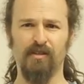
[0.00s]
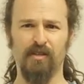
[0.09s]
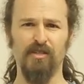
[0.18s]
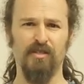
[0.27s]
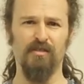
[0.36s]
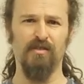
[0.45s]

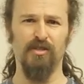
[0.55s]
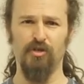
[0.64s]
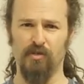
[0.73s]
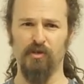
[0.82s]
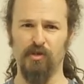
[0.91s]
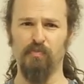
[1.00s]
Because
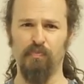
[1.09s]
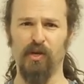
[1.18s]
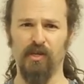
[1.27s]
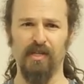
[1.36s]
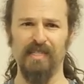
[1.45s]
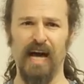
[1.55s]
it's a
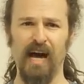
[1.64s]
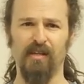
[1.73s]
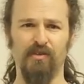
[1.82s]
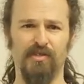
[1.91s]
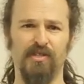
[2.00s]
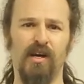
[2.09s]
billion
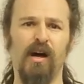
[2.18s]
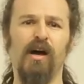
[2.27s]
dollars.